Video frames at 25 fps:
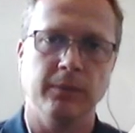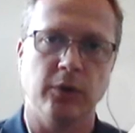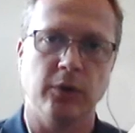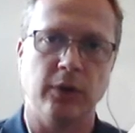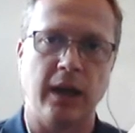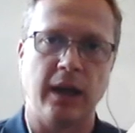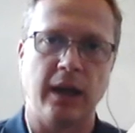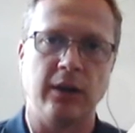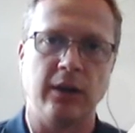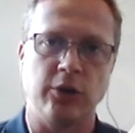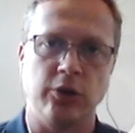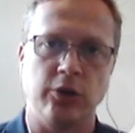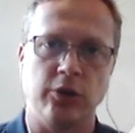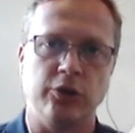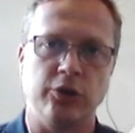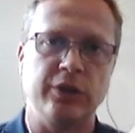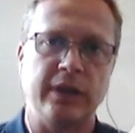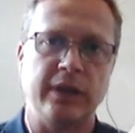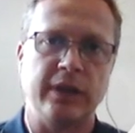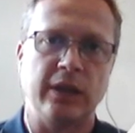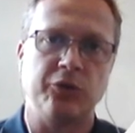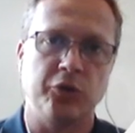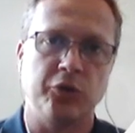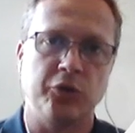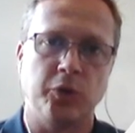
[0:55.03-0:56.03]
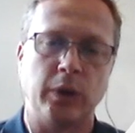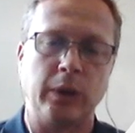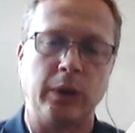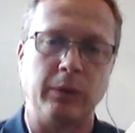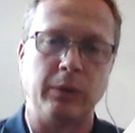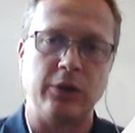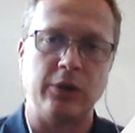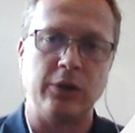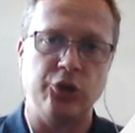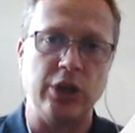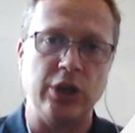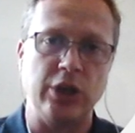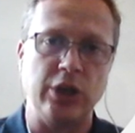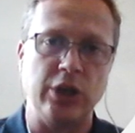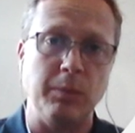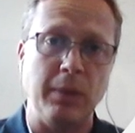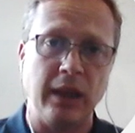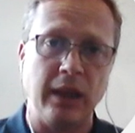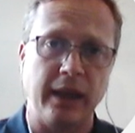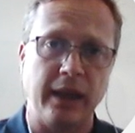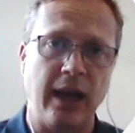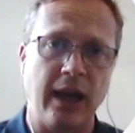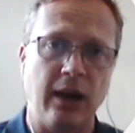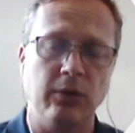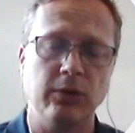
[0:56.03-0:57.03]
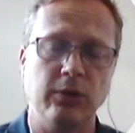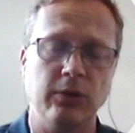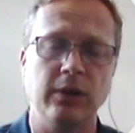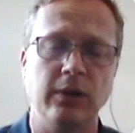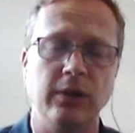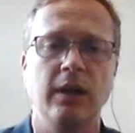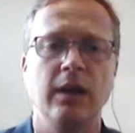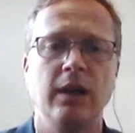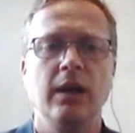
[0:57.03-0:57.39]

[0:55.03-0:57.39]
okay, in your Century 21 Gmail account.